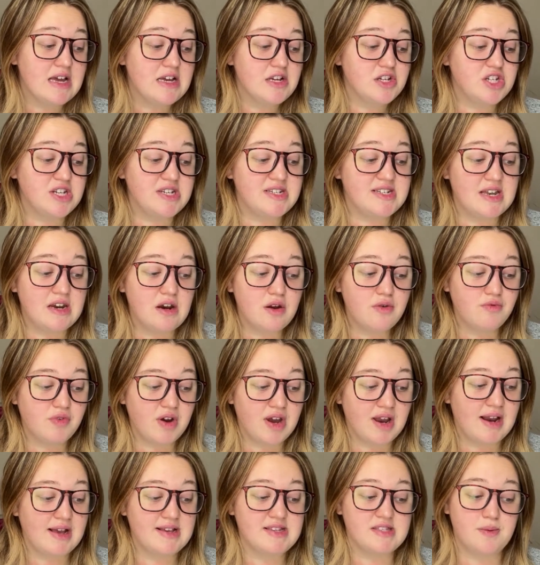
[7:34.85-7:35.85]
She didn't
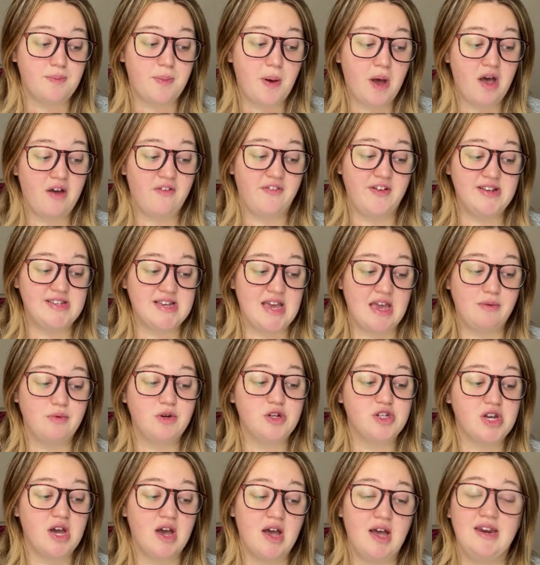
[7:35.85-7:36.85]
realize the perfect day
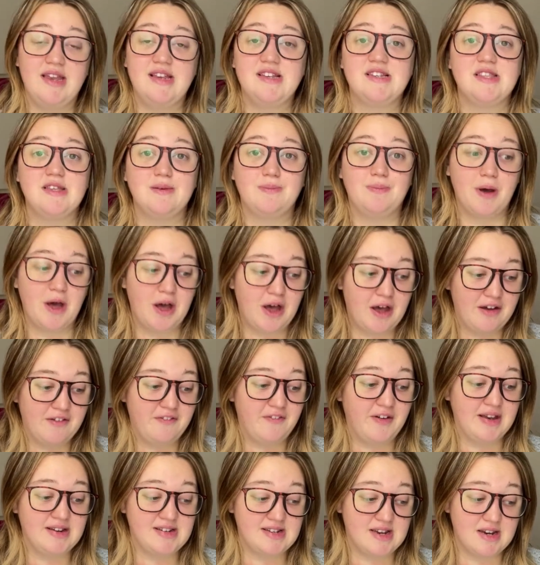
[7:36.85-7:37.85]
would turn into the
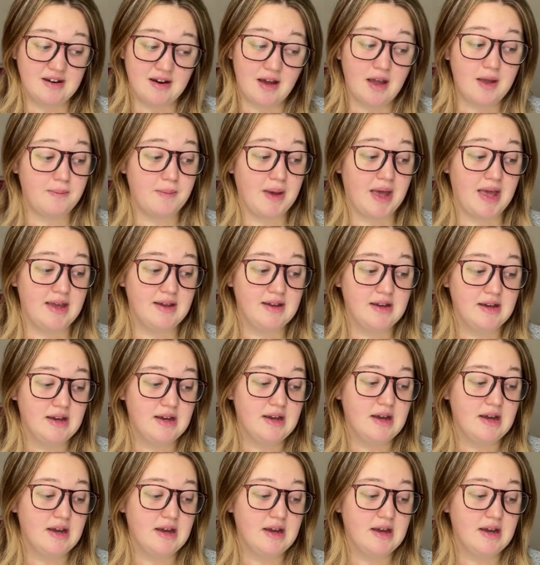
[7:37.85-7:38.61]
perfect nightmare.